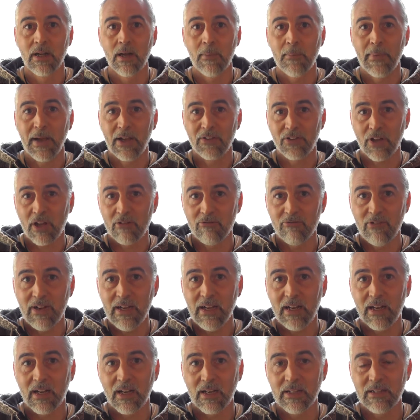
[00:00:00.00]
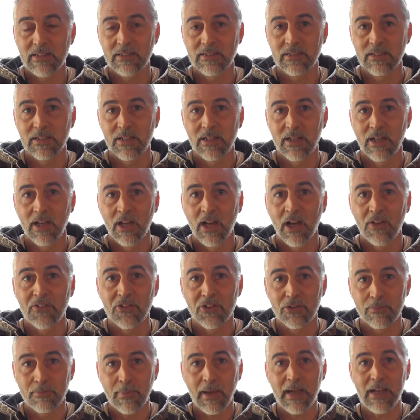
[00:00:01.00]
Because I realize the
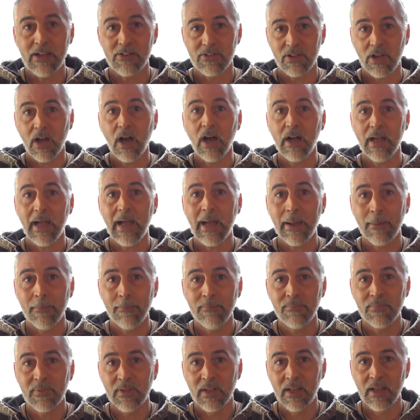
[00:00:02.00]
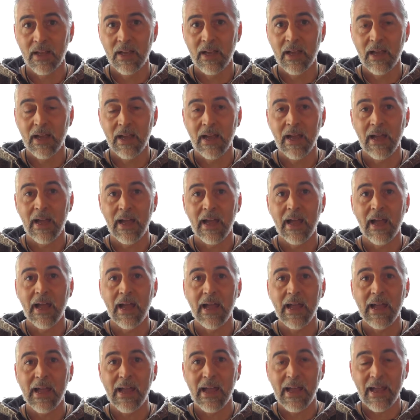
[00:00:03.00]
space I am
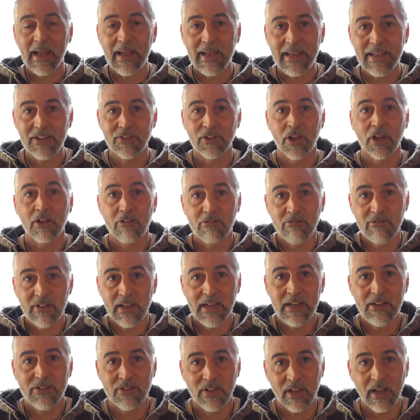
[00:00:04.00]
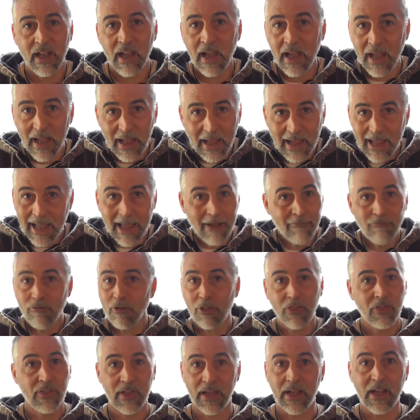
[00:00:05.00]
is creating
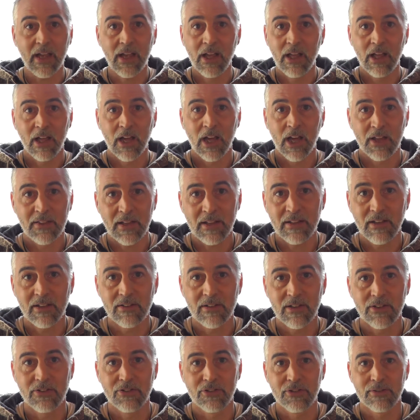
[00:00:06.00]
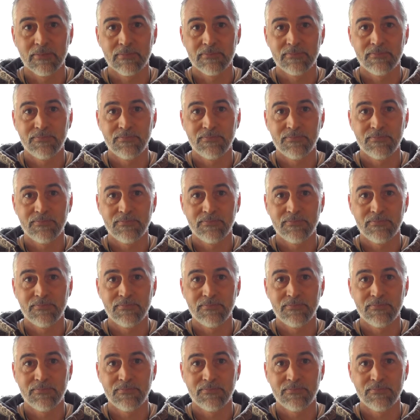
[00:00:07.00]
everything that exists.